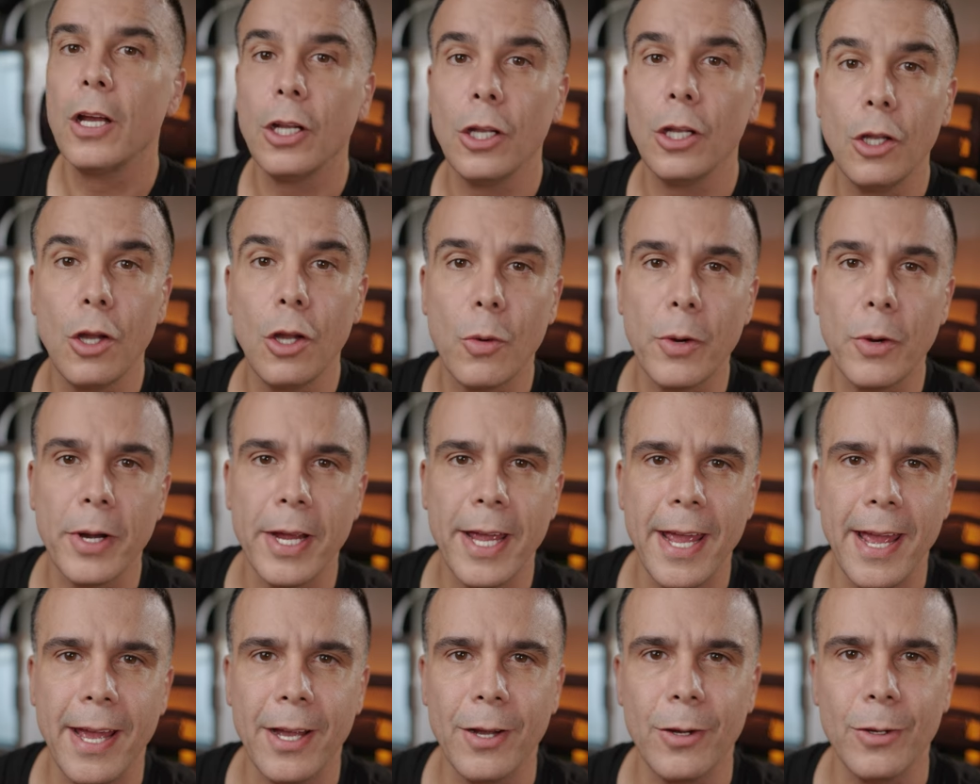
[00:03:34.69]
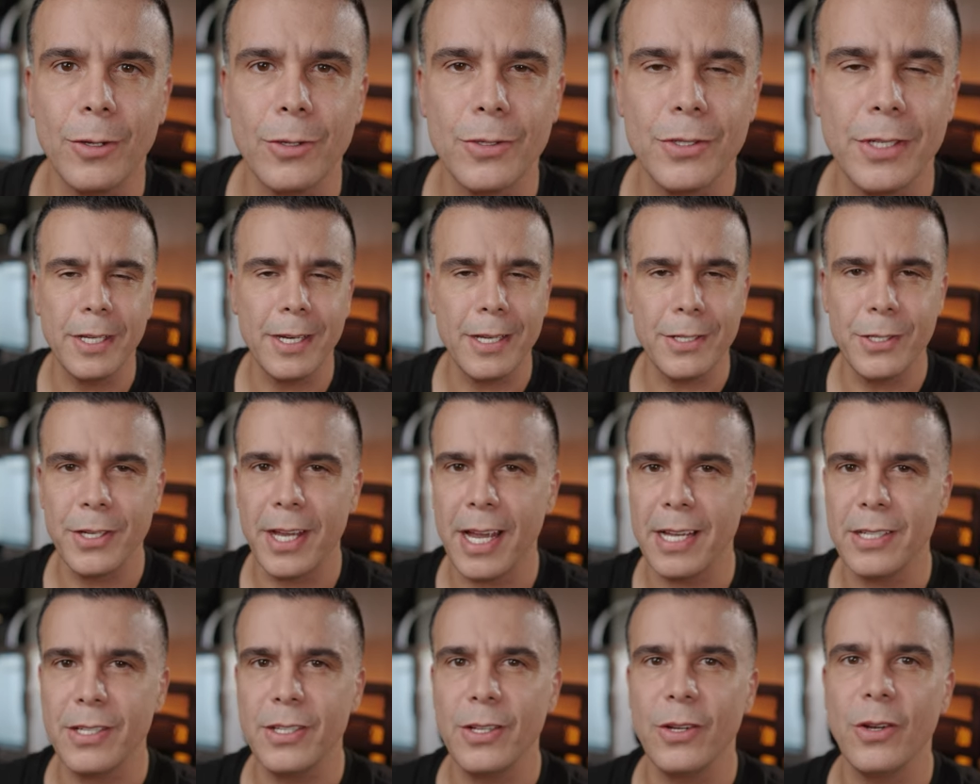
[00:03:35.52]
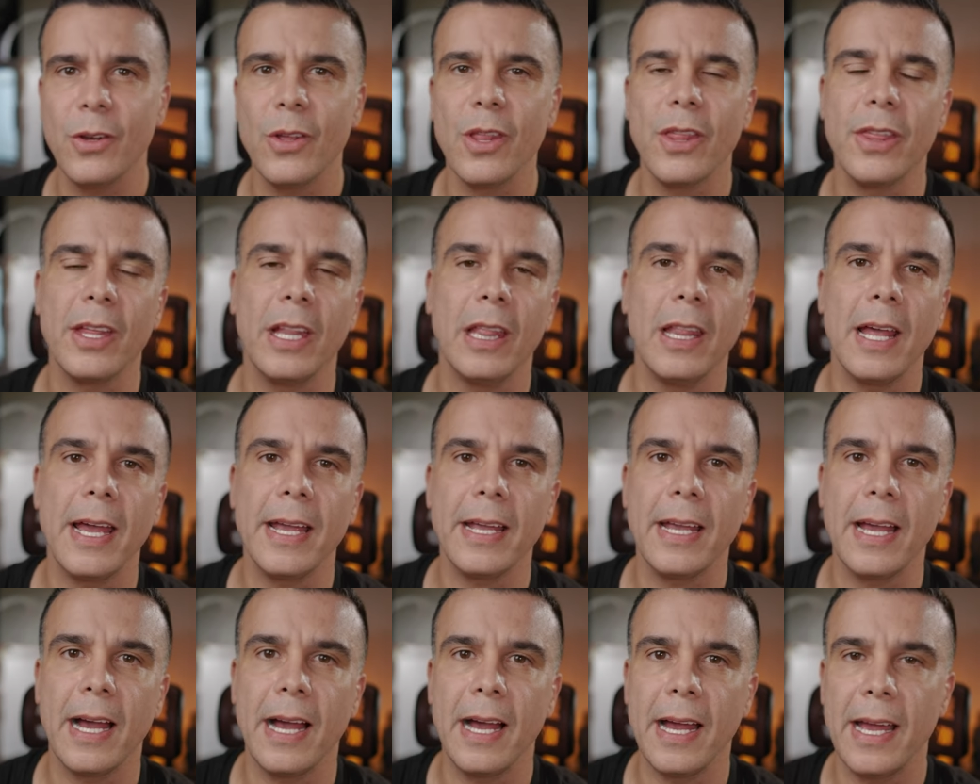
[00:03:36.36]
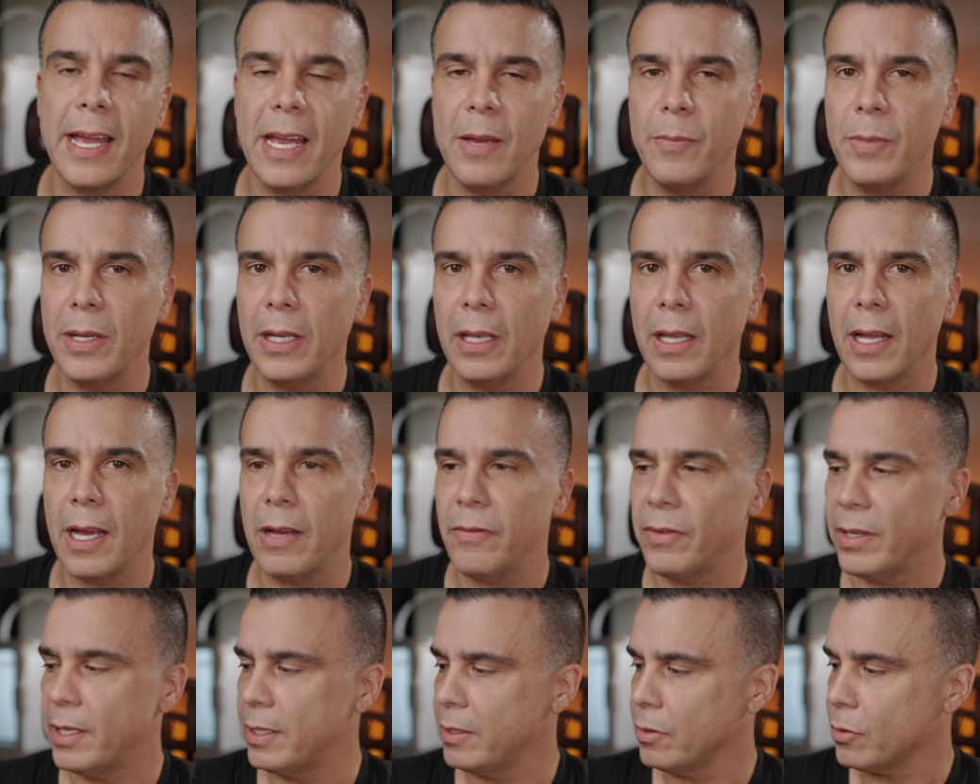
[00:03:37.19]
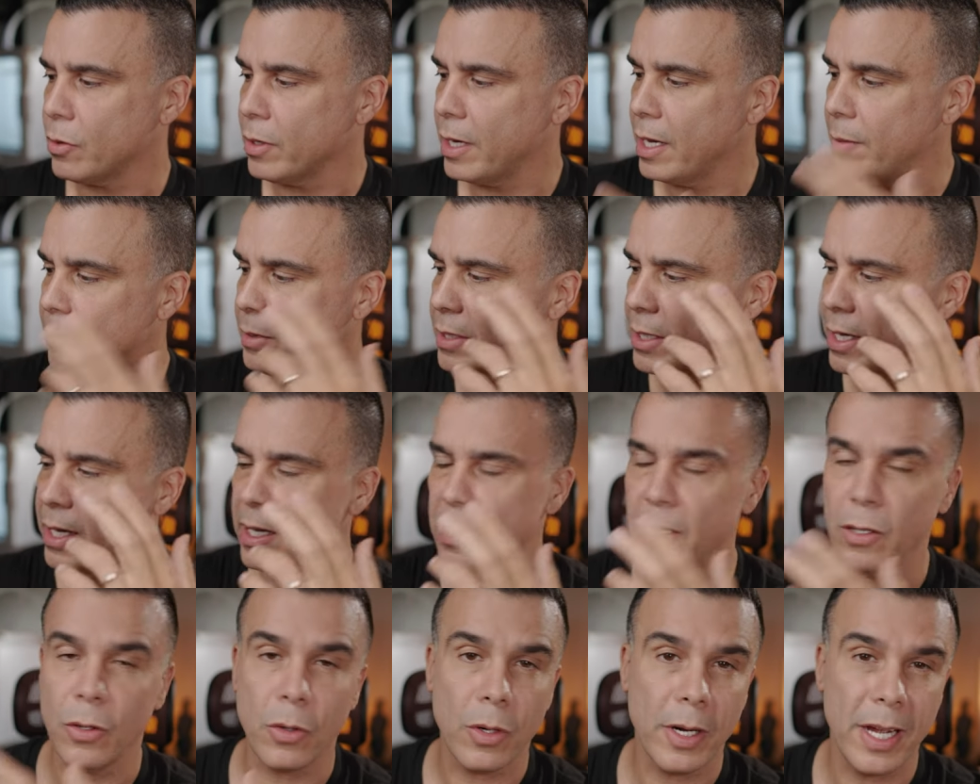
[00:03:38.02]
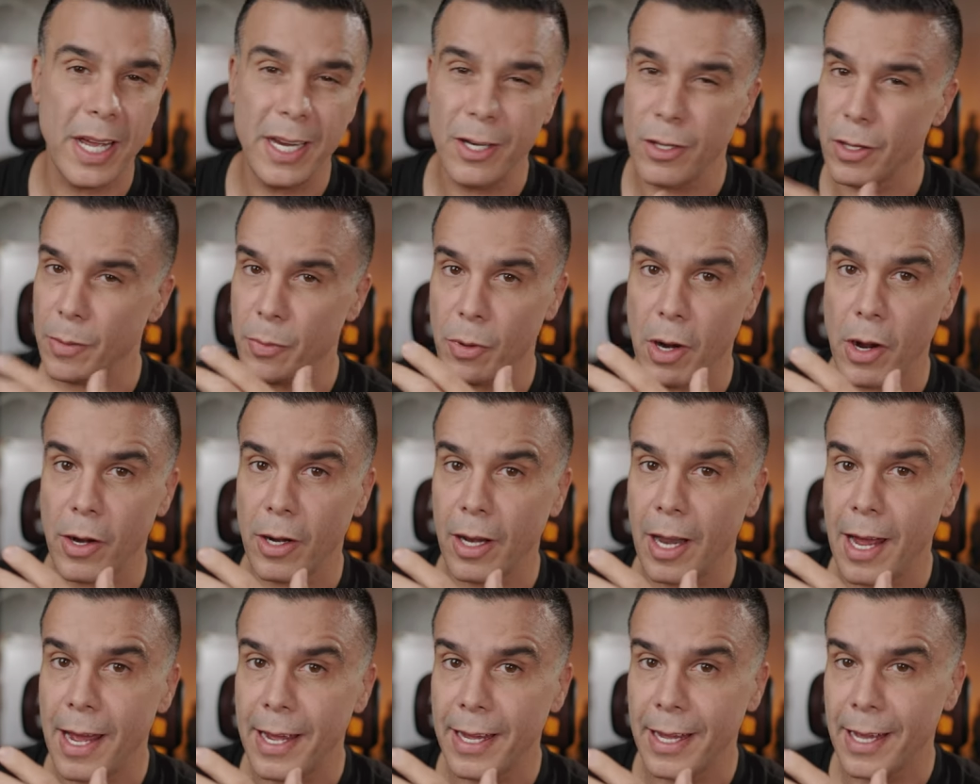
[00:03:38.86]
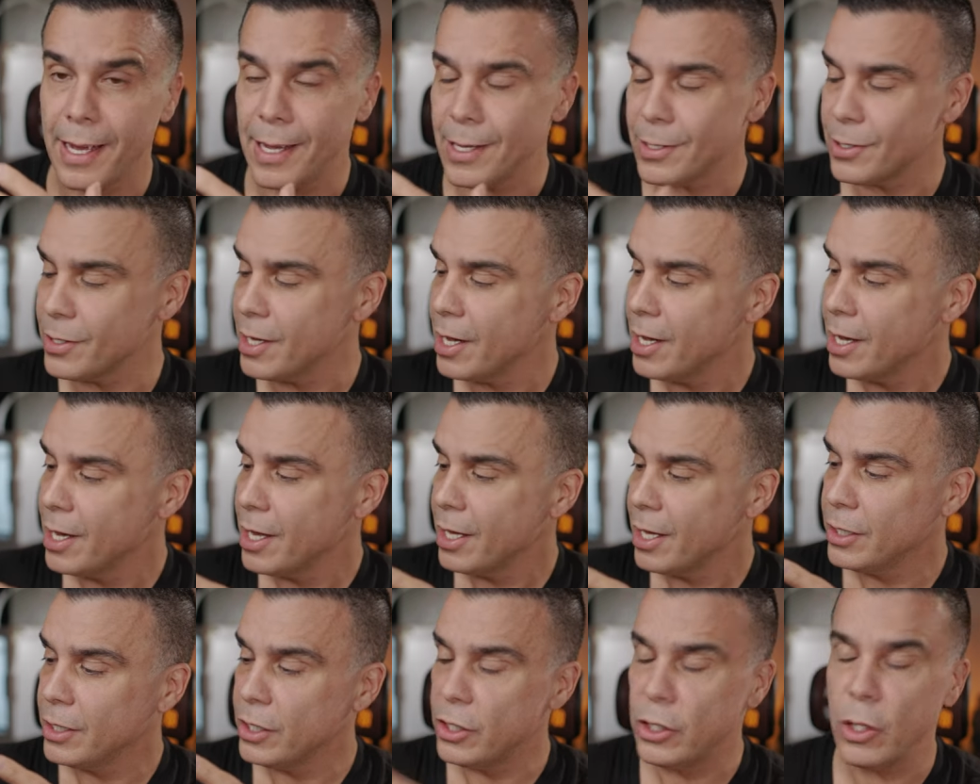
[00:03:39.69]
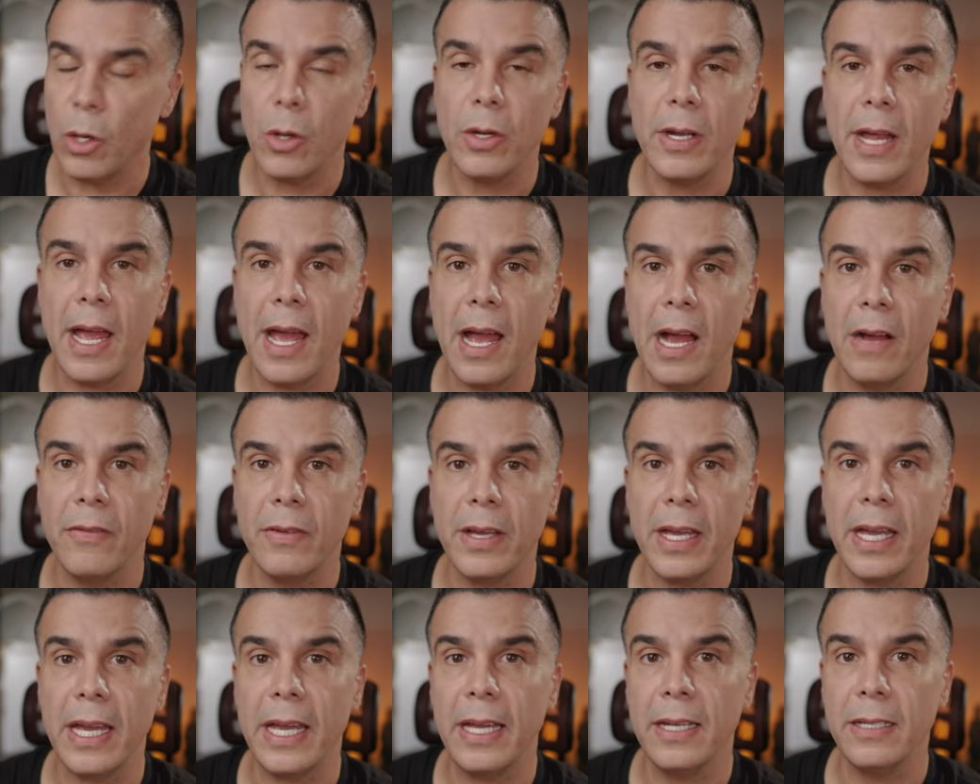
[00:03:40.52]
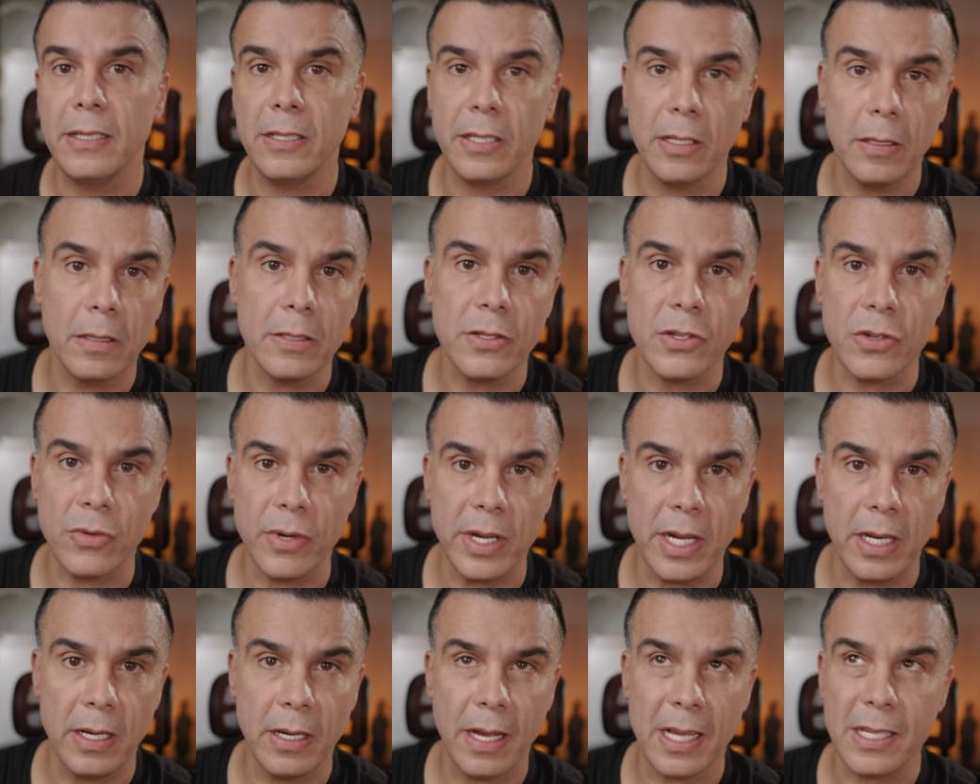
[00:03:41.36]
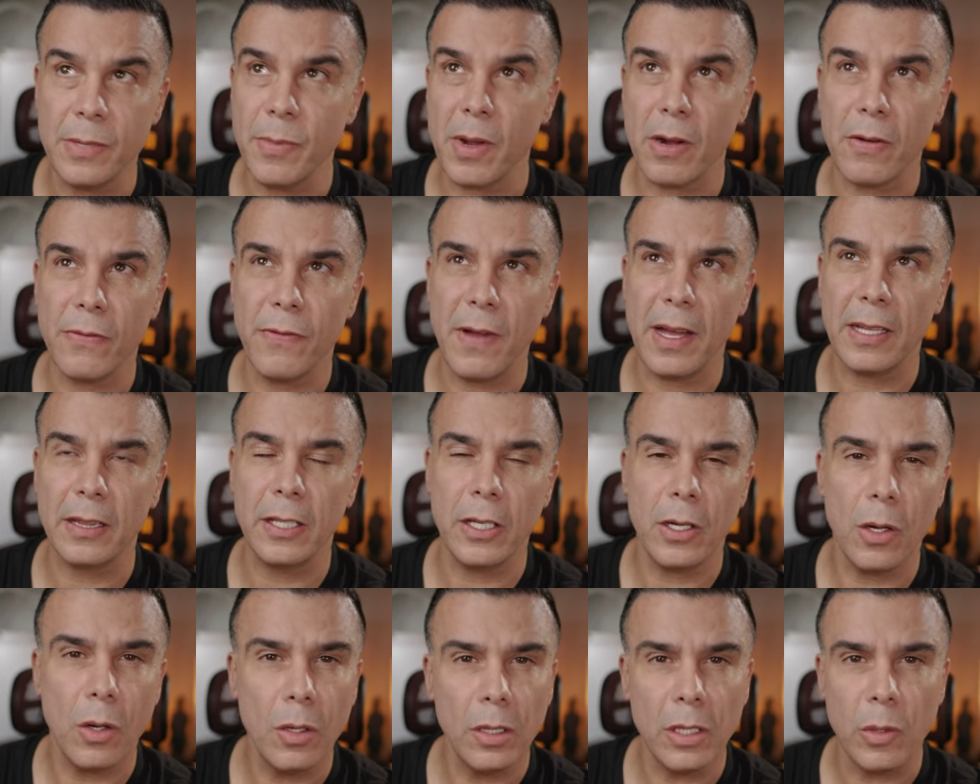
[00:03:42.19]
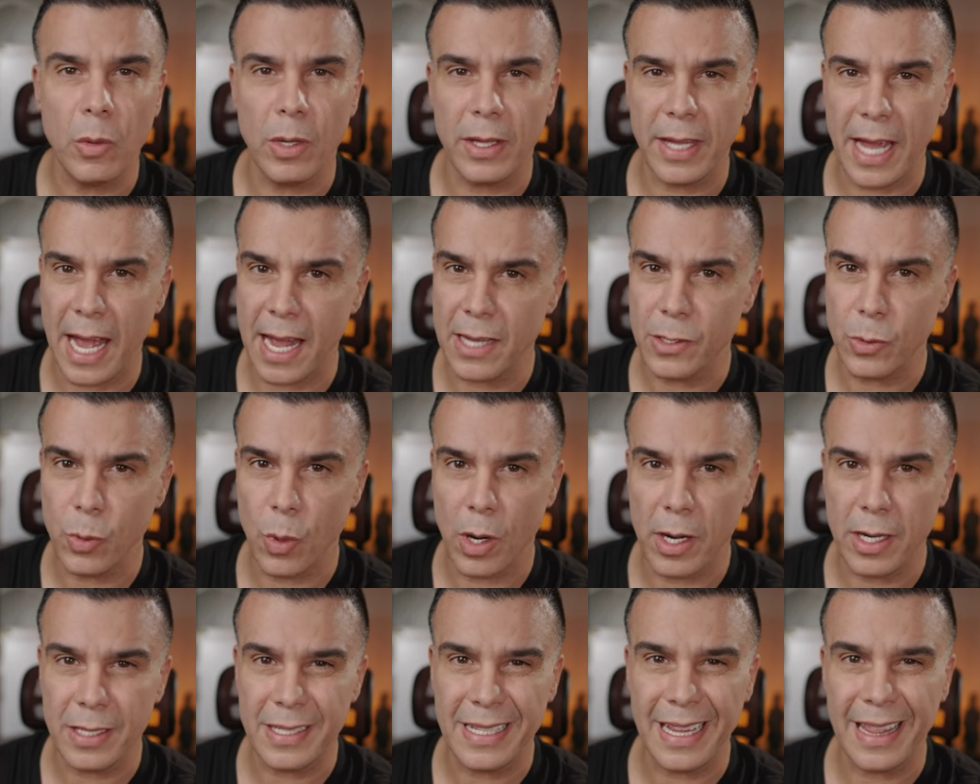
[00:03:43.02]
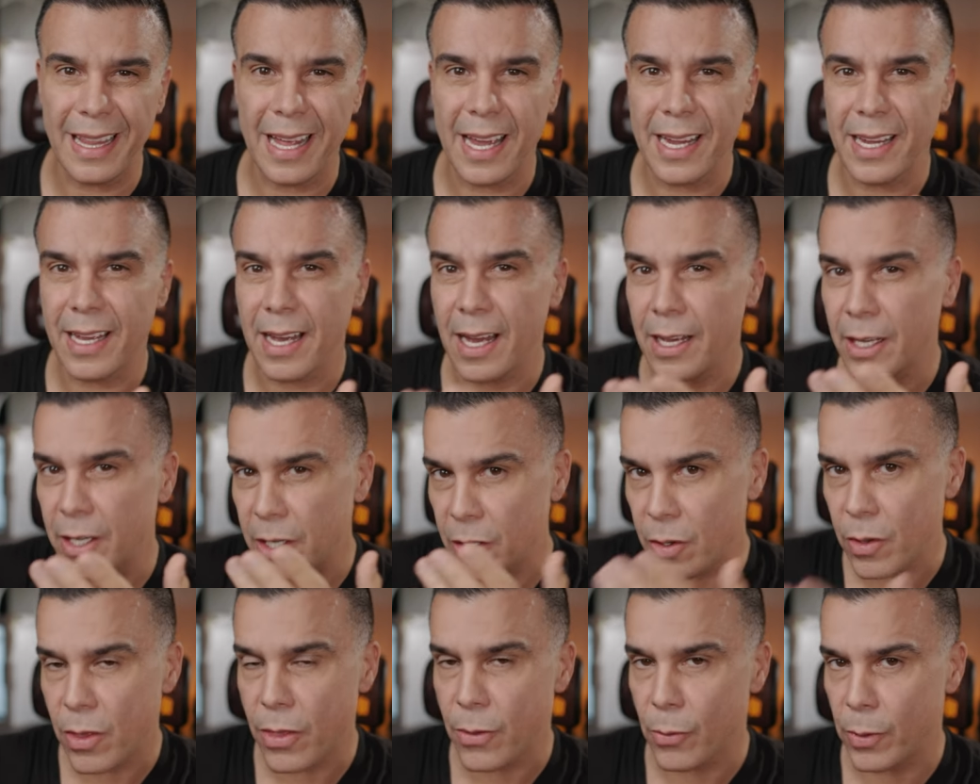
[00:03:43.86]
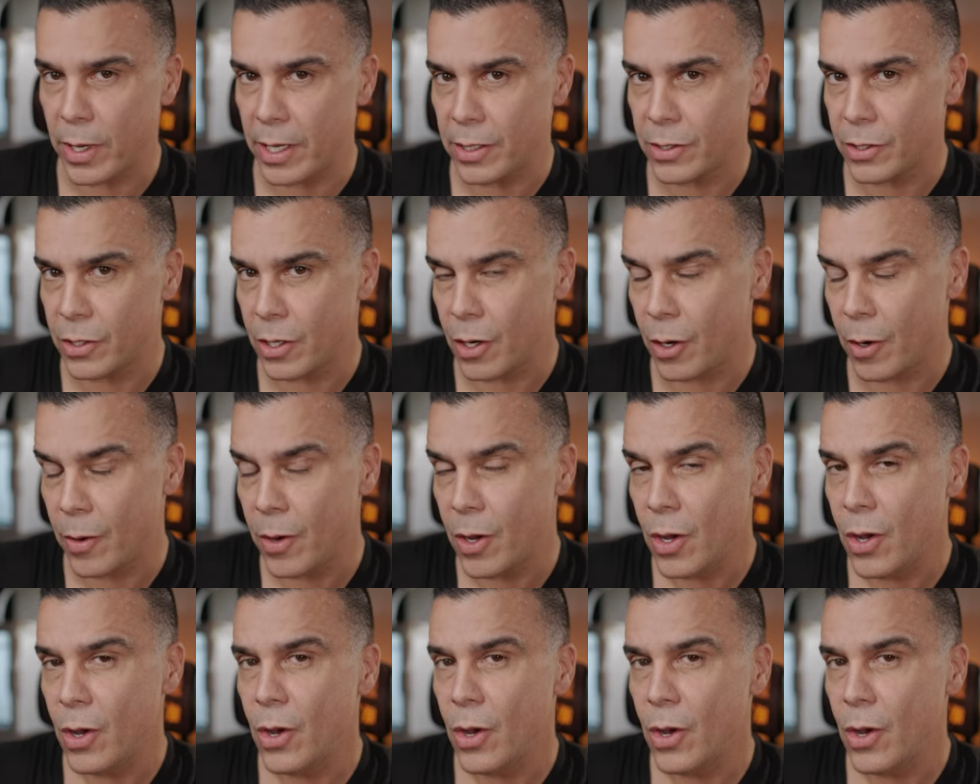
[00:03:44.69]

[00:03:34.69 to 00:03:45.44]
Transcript: Lower angles. And as you guys know, the Leica M11 or M10 or any of the prior Leicas don't have a tilt screen. As a matter of fact, the only one that has one is the Leica Q3. So